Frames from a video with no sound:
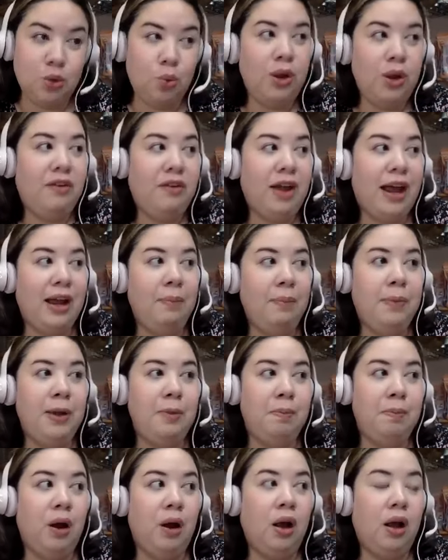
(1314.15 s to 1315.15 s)
So we've had
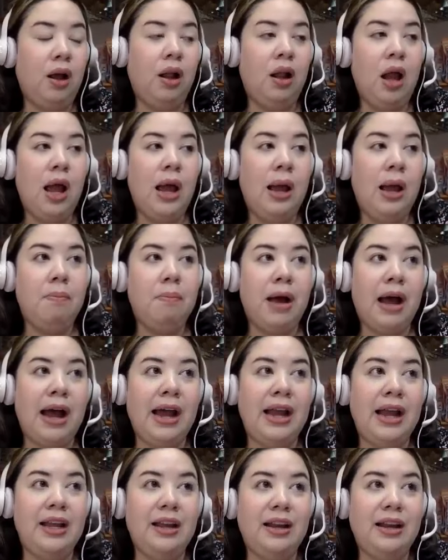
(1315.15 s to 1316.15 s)
people
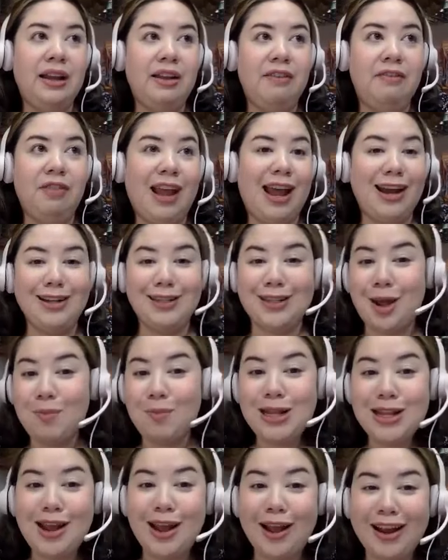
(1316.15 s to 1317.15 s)
buy it if they had a
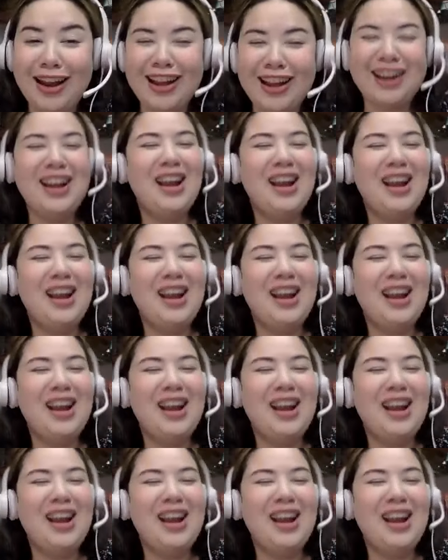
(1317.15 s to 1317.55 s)
tummy tuck.